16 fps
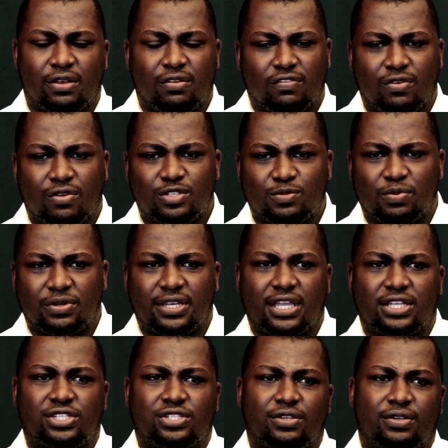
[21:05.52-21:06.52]
Then, of course,
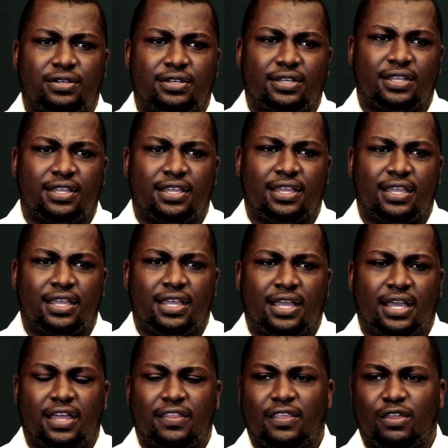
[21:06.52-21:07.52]
protection.
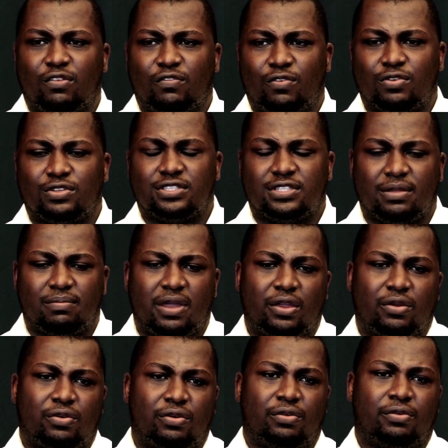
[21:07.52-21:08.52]
And then, of course, the
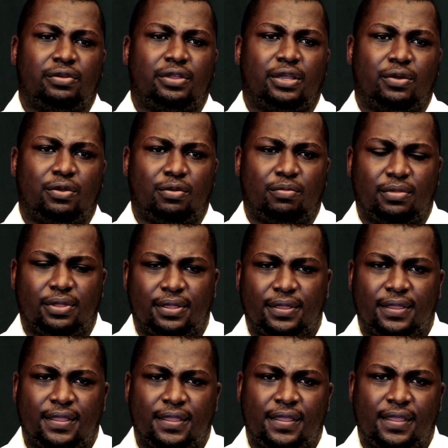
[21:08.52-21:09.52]
microeconomy.
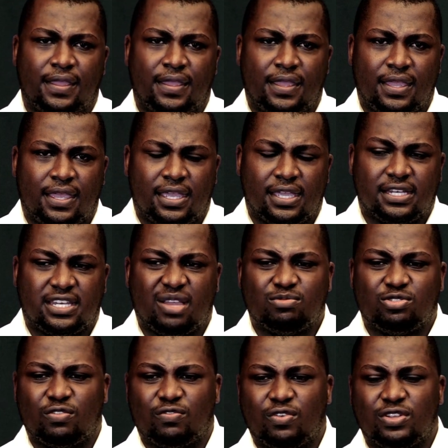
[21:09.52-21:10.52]
In
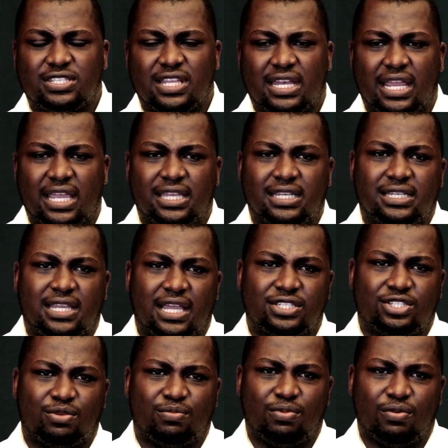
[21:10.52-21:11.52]
terms of those that are
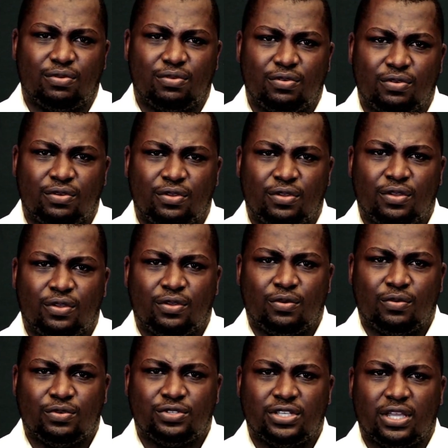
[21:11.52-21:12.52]
intangible,
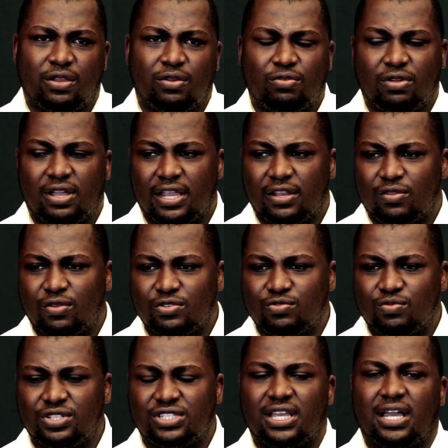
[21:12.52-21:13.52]
we shall look at
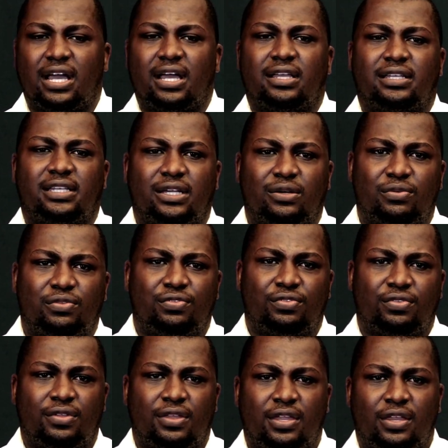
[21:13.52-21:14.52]
those which are
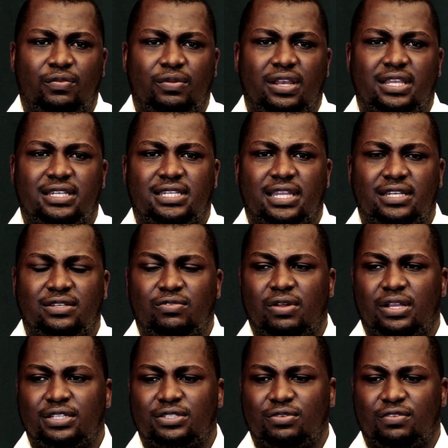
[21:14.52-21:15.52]

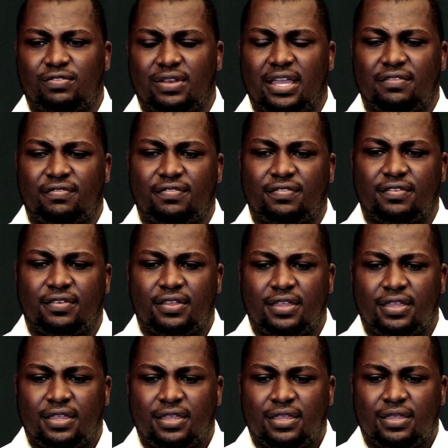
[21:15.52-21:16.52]
health-related, quality of life,
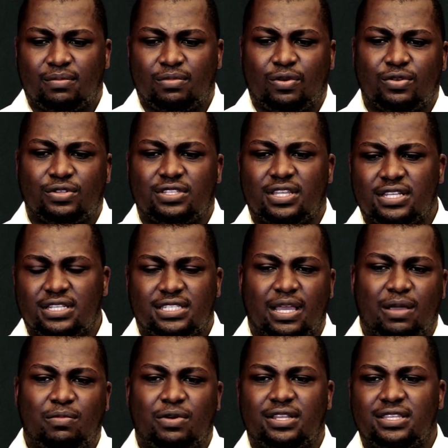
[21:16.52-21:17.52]
because then
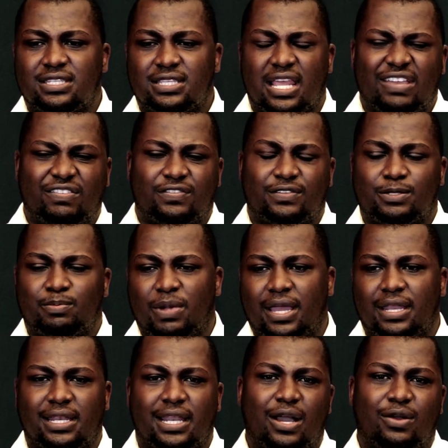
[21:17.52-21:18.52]
someone's
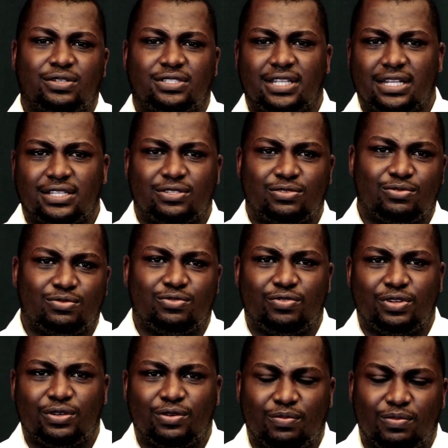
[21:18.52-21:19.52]
lifespan now starts
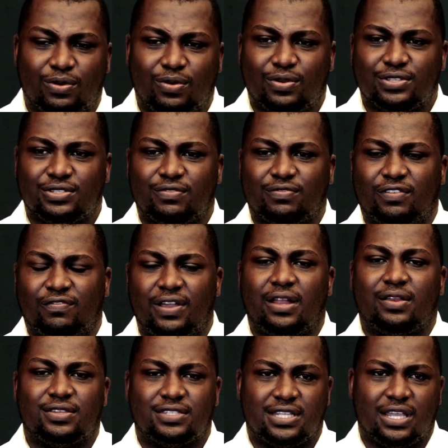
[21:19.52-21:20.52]
to dwindle because of the
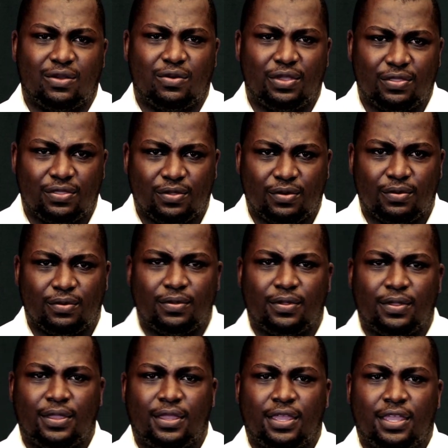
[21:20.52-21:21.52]
violence they're going through.